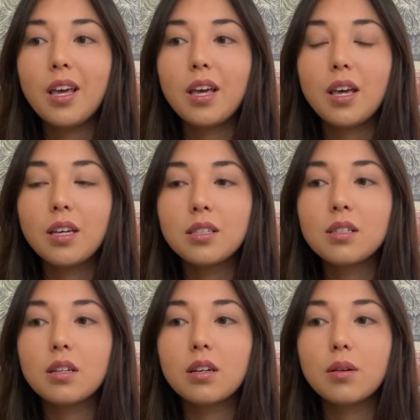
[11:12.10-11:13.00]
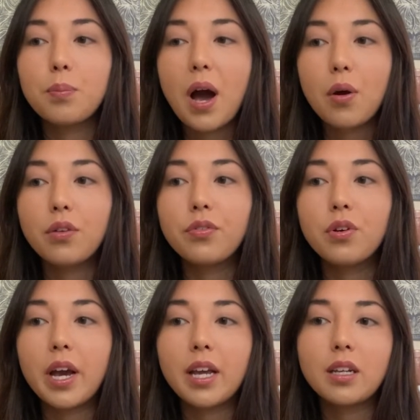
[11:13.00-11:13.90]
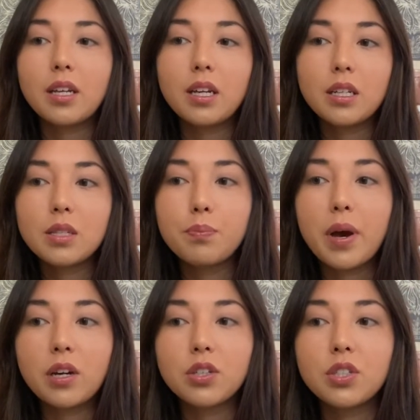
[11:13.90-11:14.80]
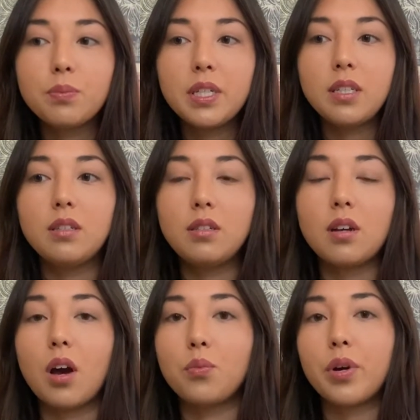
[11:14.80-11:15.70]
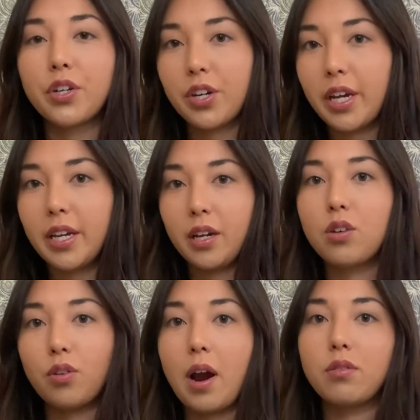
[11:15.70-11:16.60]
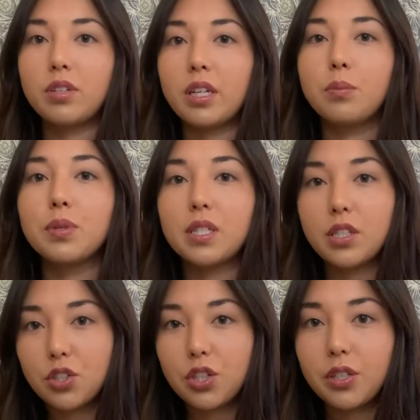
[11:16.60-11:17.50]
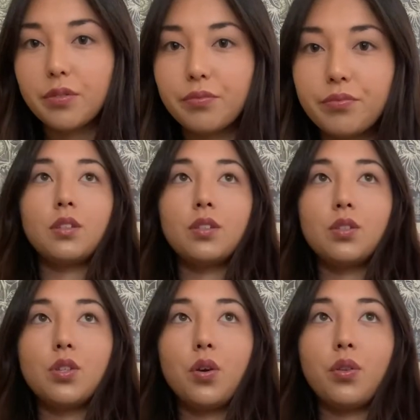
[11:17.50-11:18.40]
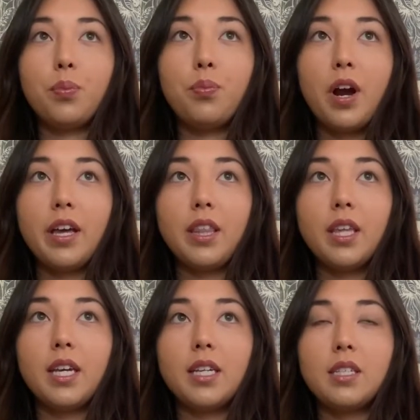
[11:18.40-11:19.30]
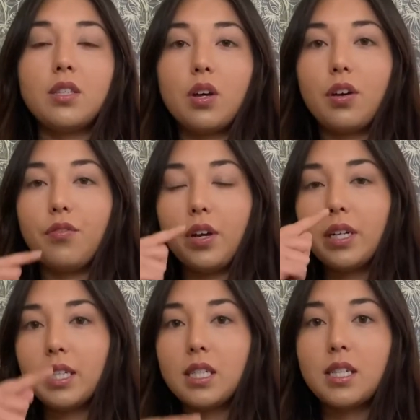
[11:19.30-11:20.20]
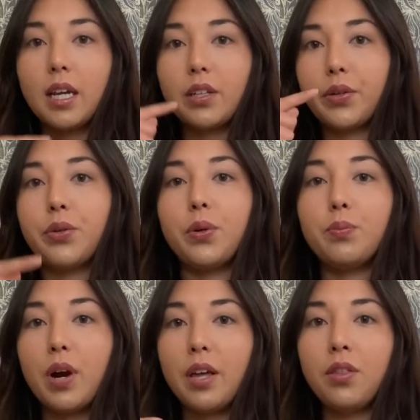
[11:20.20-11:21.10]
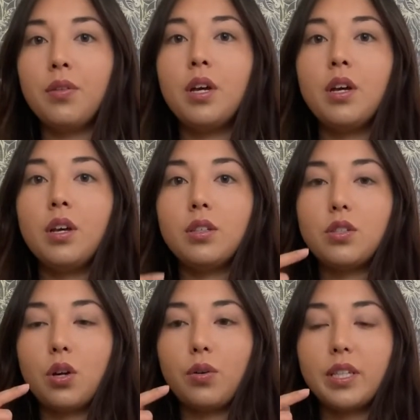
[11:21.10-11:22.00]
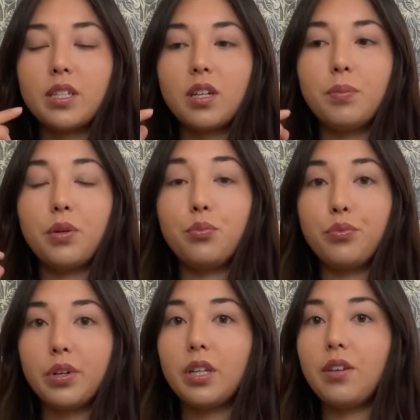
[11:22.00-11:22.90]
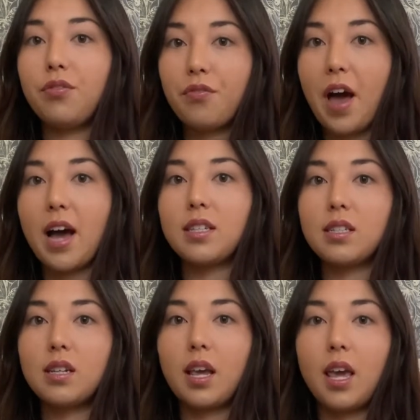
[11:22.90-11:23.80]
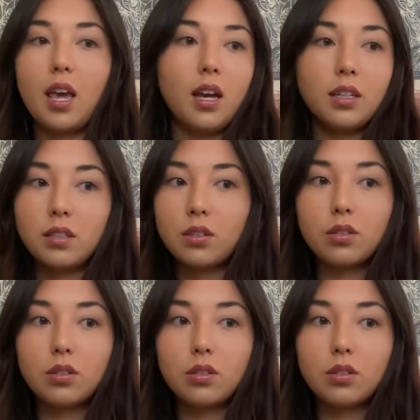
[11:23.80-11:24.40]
is powerful and it is better to be done when you're in a grounding position. So the breath is a very cyclical breath, so it's going to be really fast and